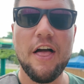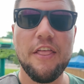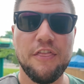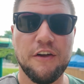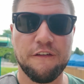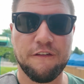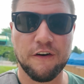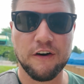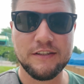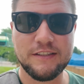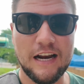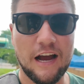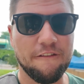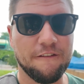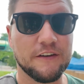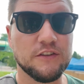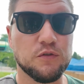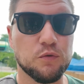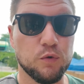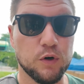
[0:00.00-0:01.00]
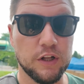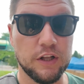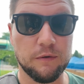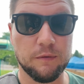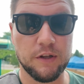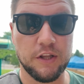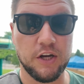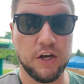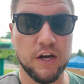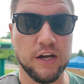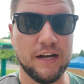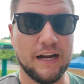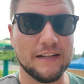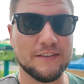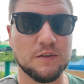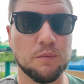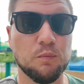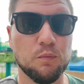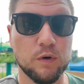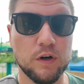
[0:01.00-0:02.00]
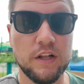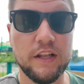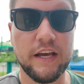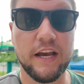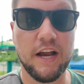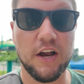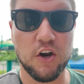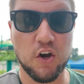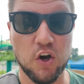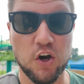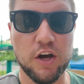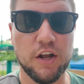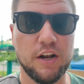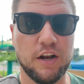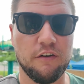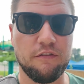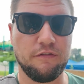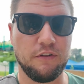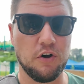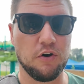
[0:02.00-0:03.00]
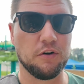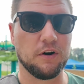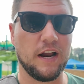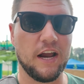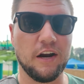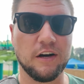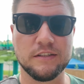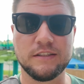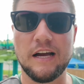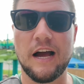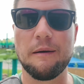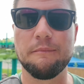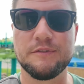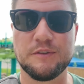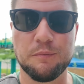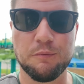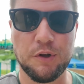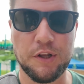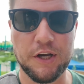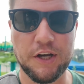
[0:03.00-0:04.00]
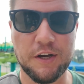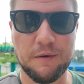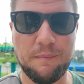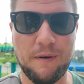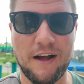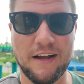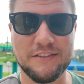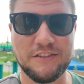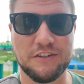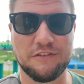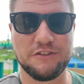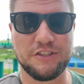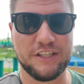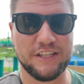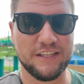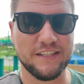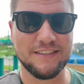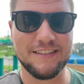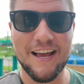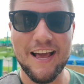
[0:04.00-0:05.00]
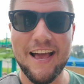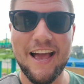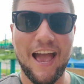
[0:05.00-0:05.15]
The first half is really, really good. Got some really good floater airtime, some really good positive Gs,